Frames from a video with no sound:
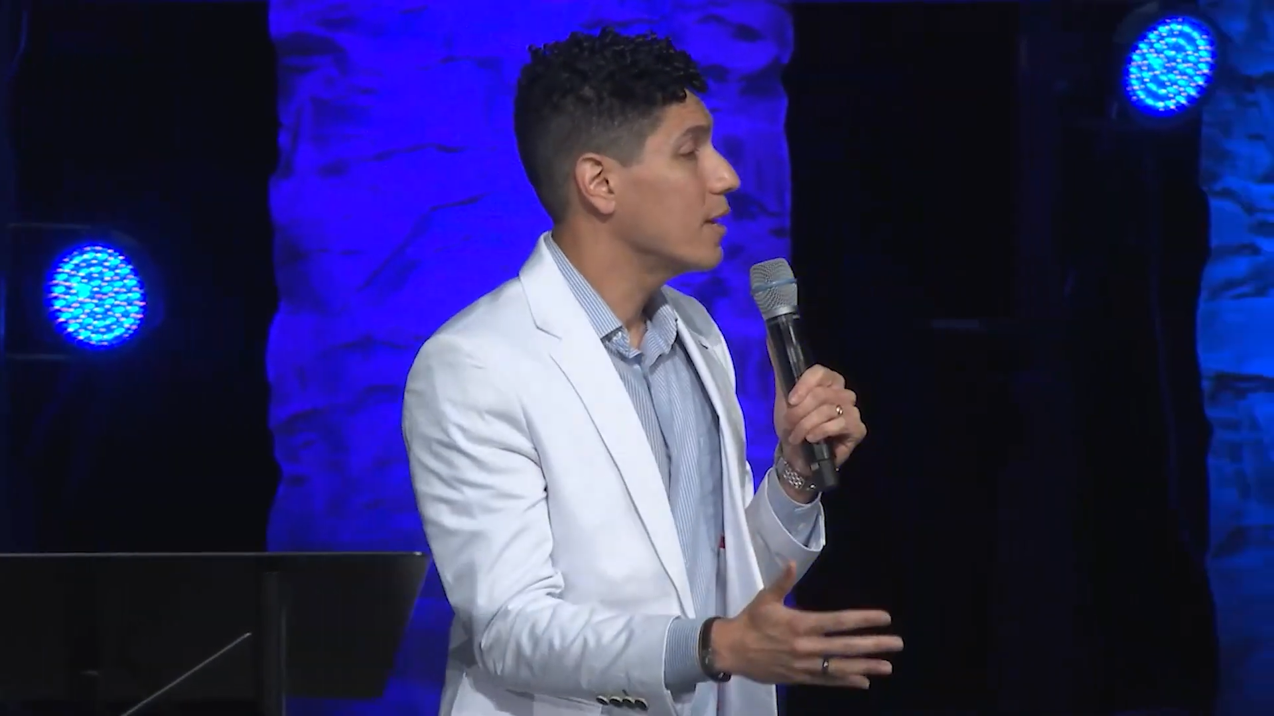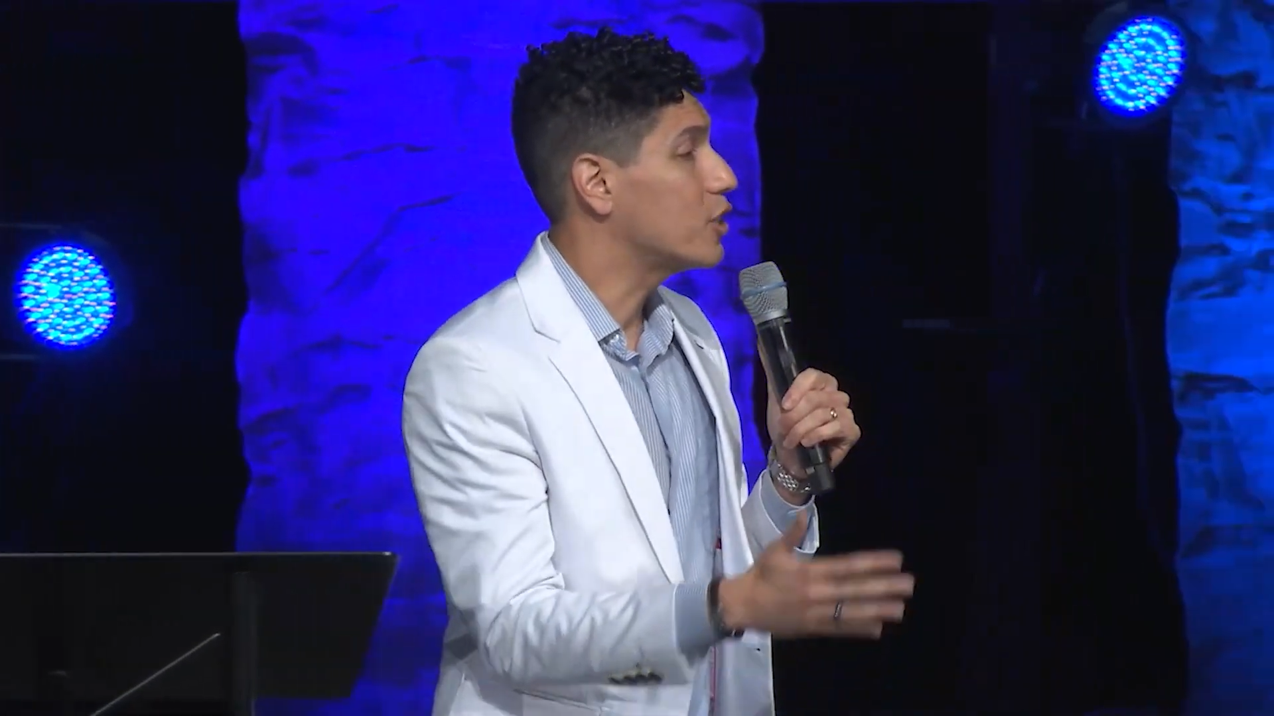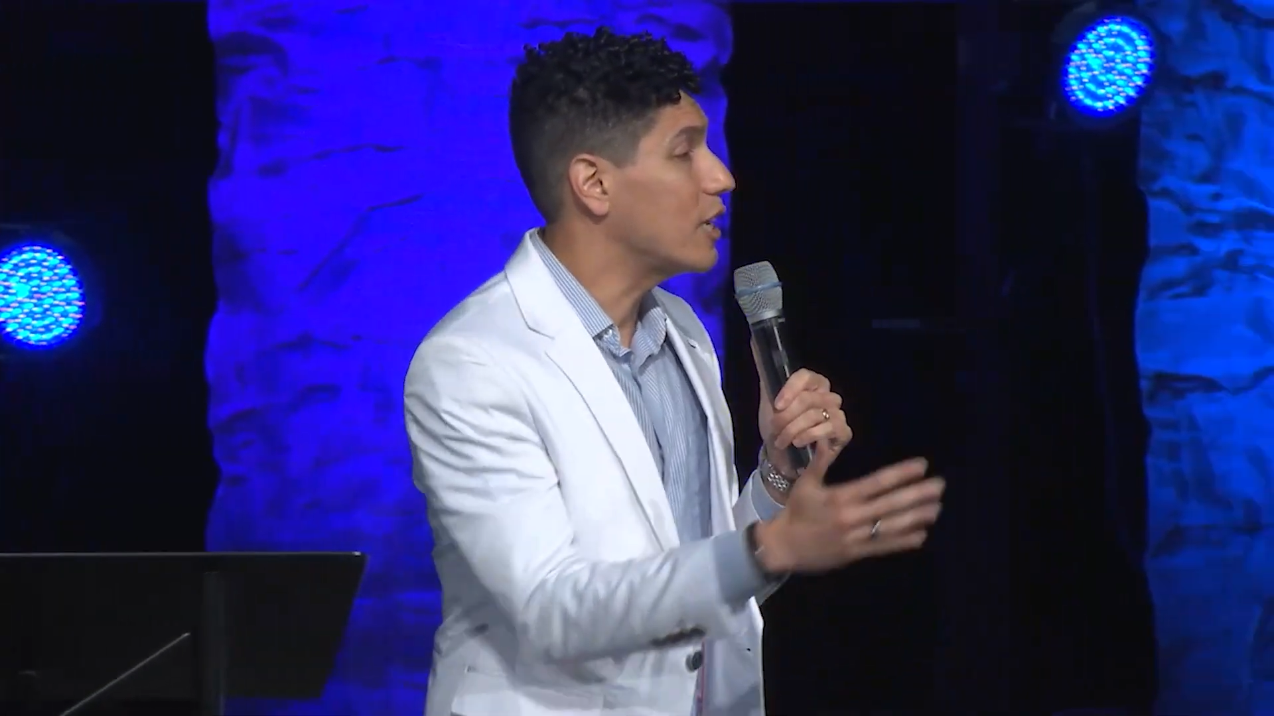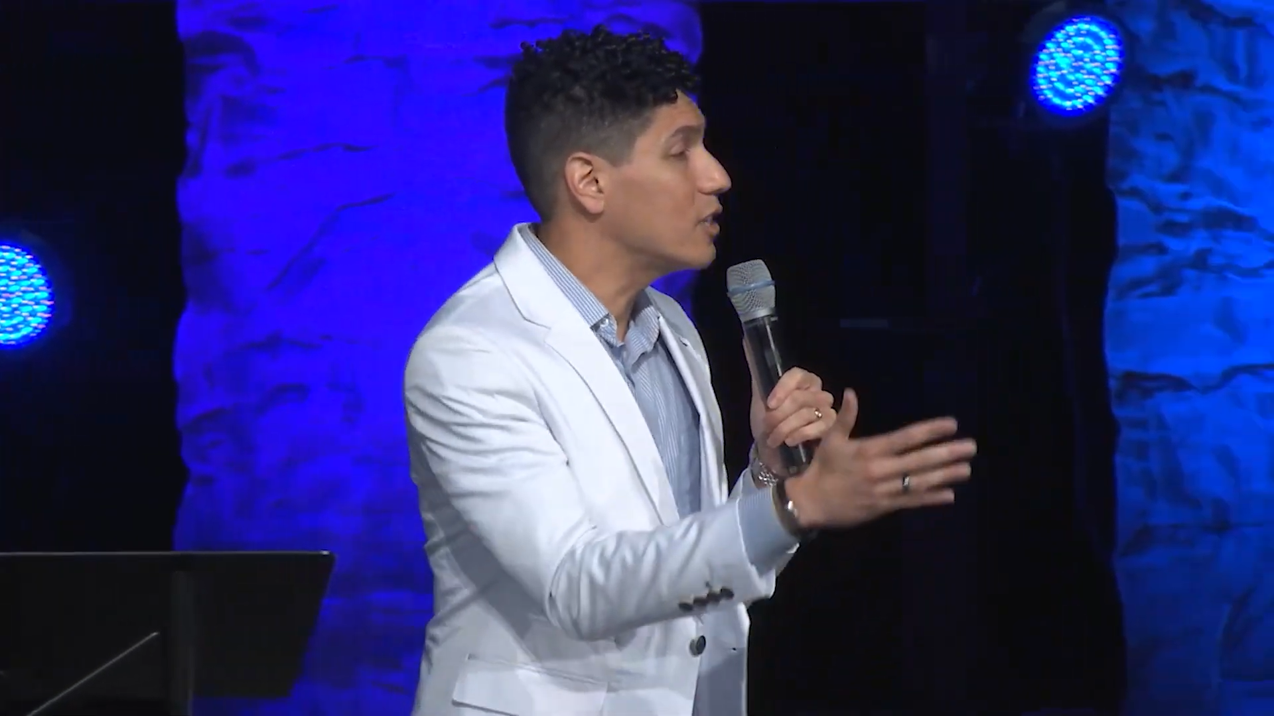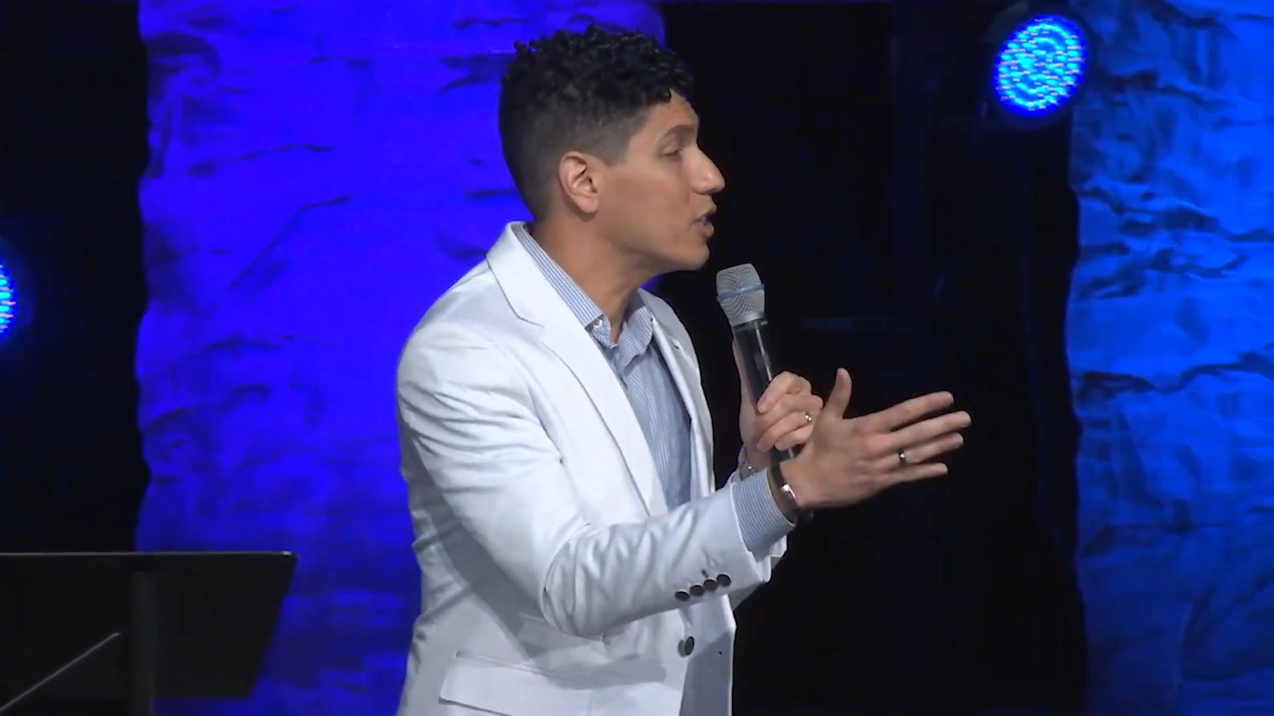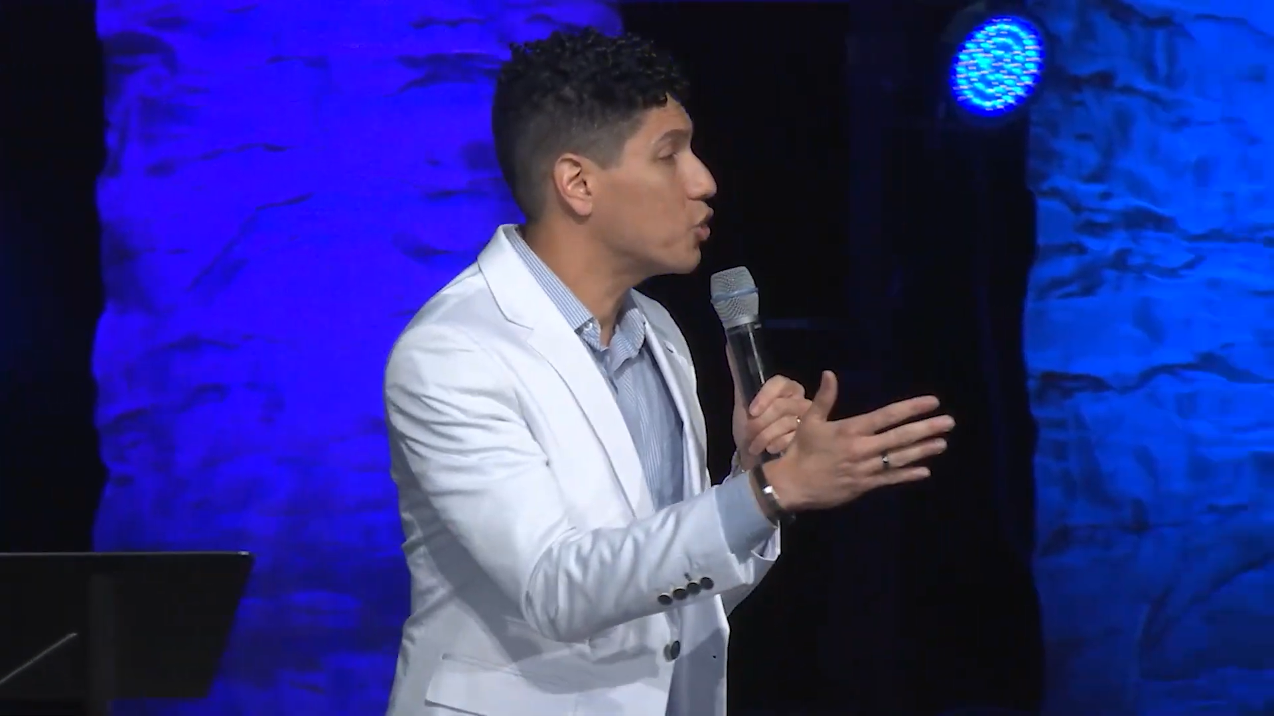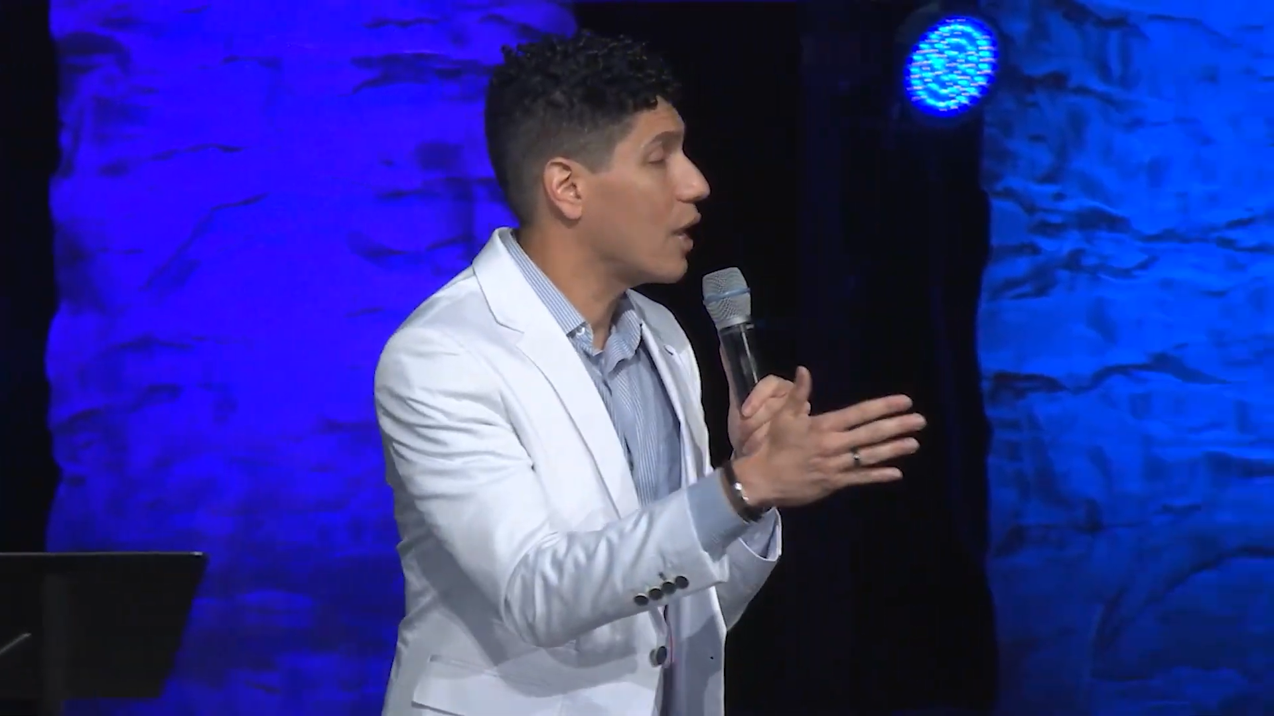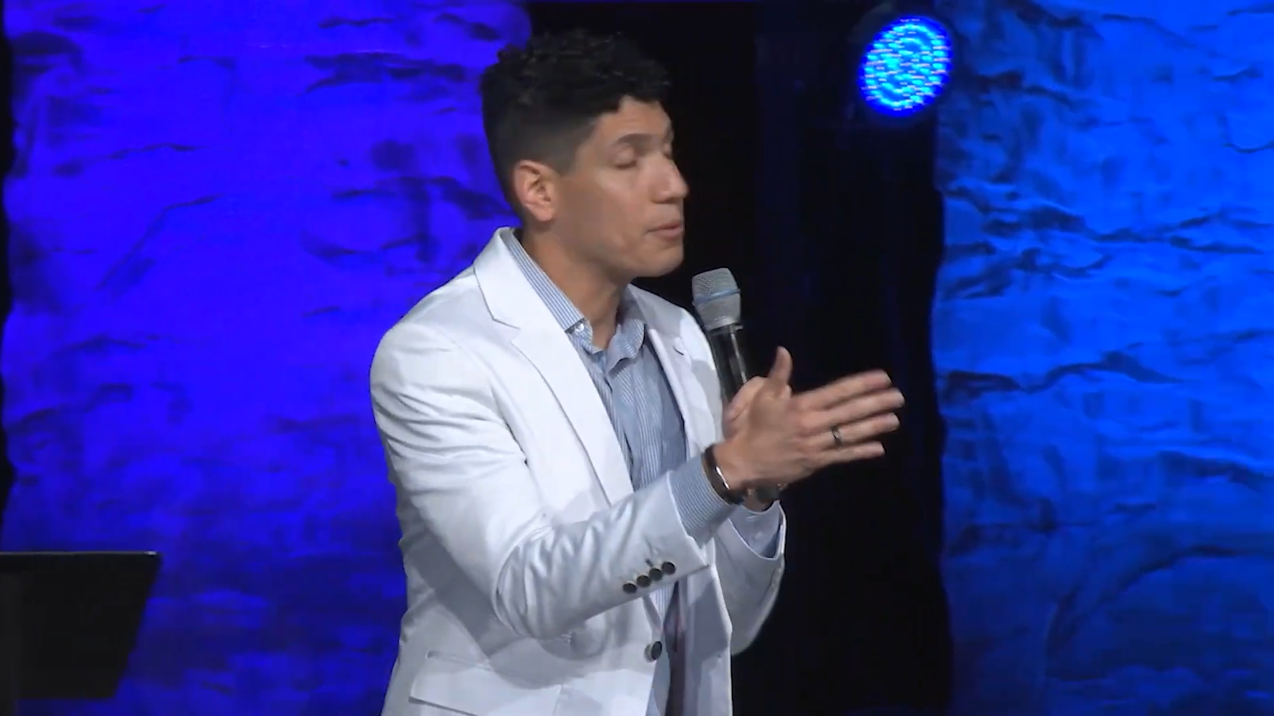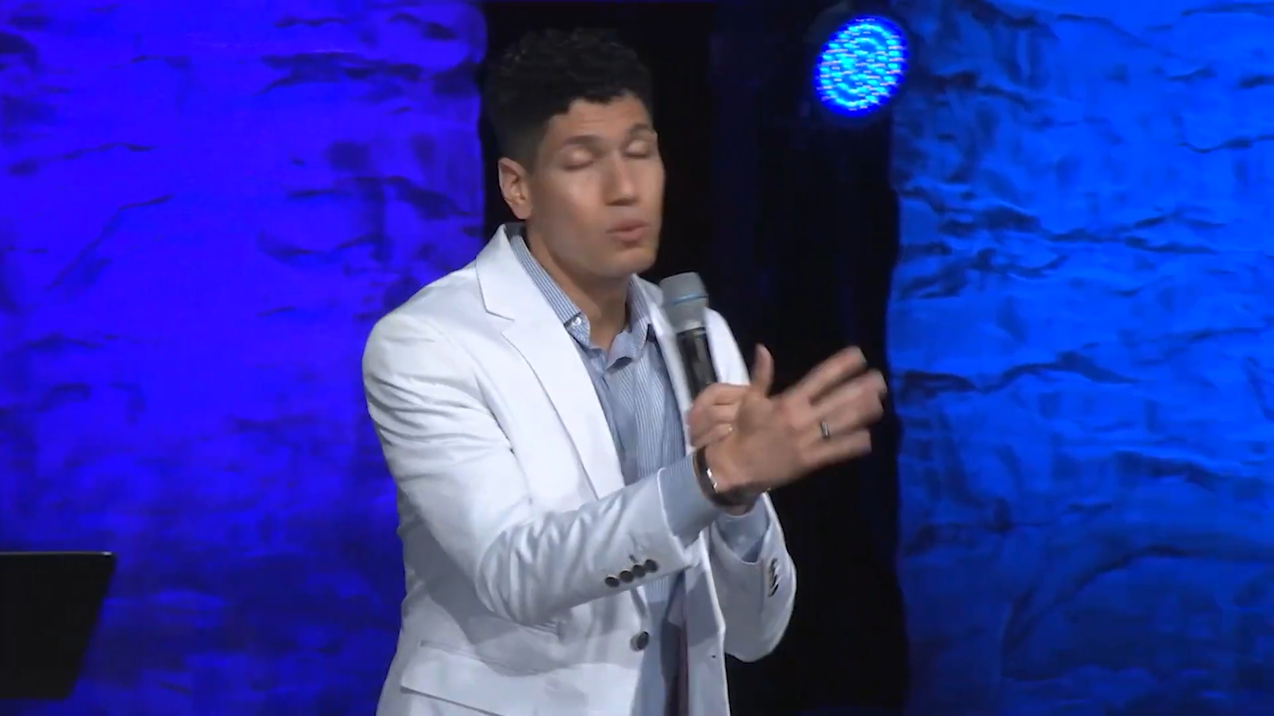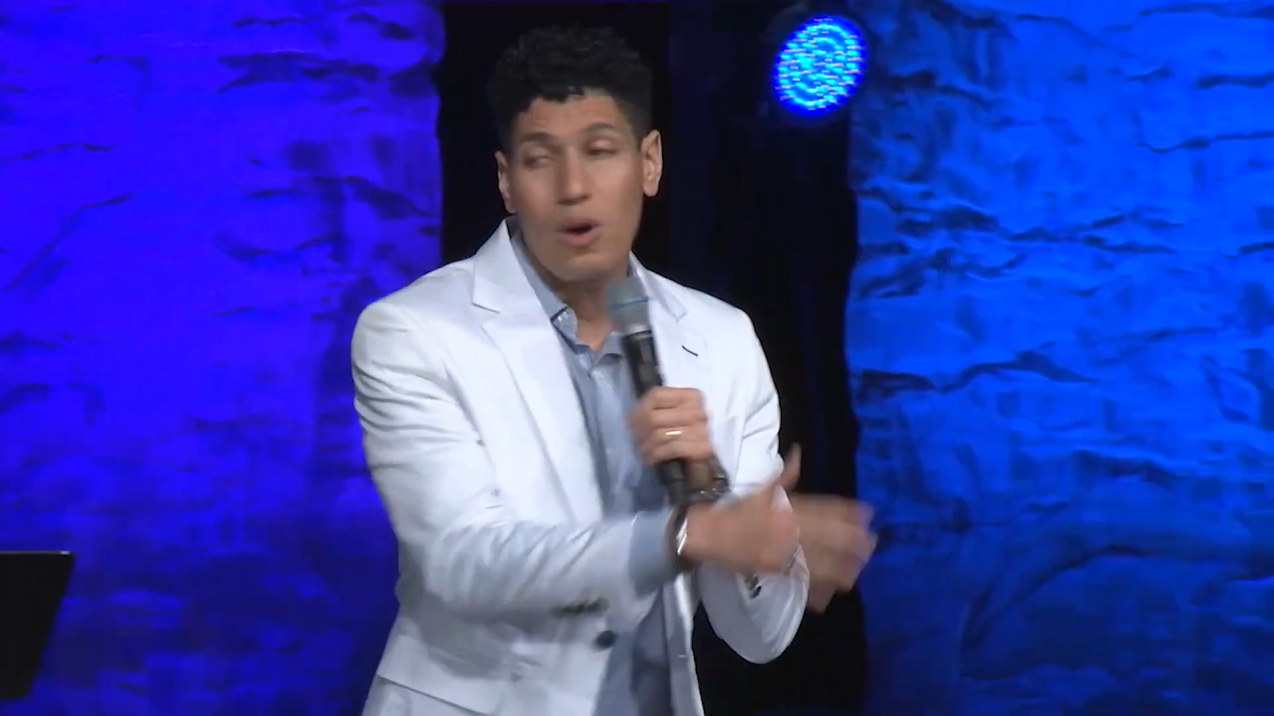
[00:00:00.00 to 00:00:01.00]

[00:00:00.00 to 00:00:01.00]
Genesis chapter